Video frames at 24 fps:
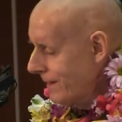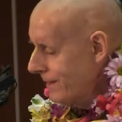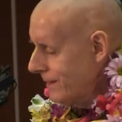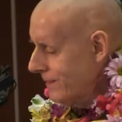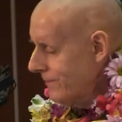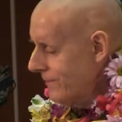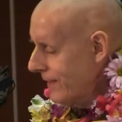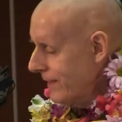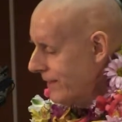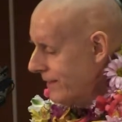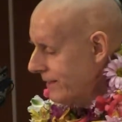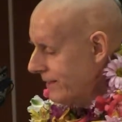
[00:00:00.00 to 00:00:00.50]
In
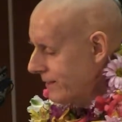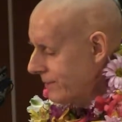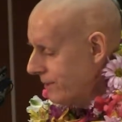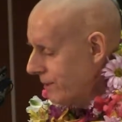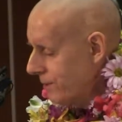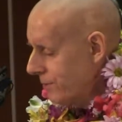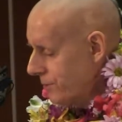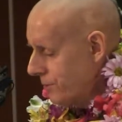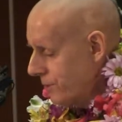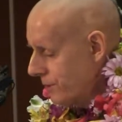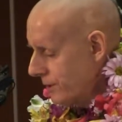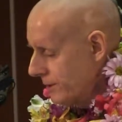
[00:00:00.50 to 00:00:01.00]
the Vedic
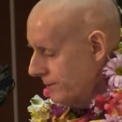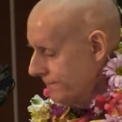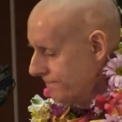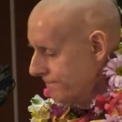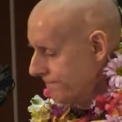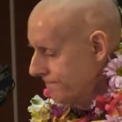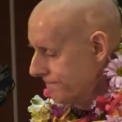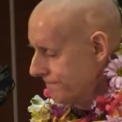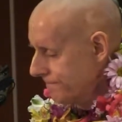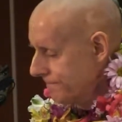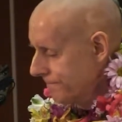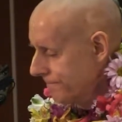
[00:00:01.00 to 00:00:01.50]
culture,
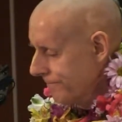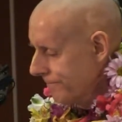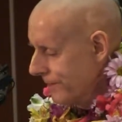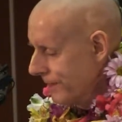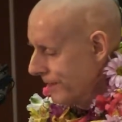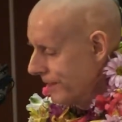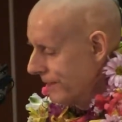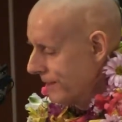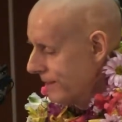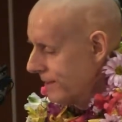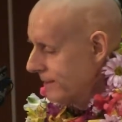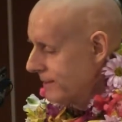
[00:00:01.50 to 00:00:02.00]

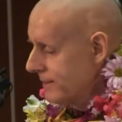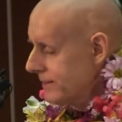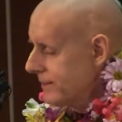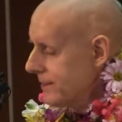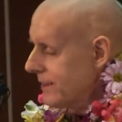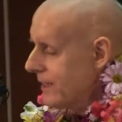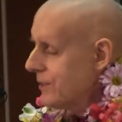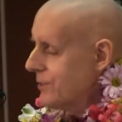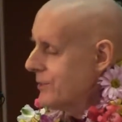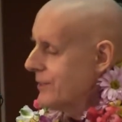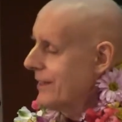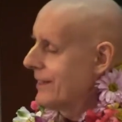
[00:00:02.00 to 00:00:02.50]

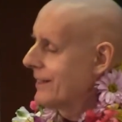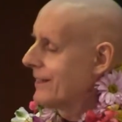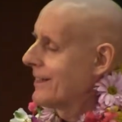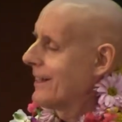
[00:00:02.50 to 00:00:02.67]
such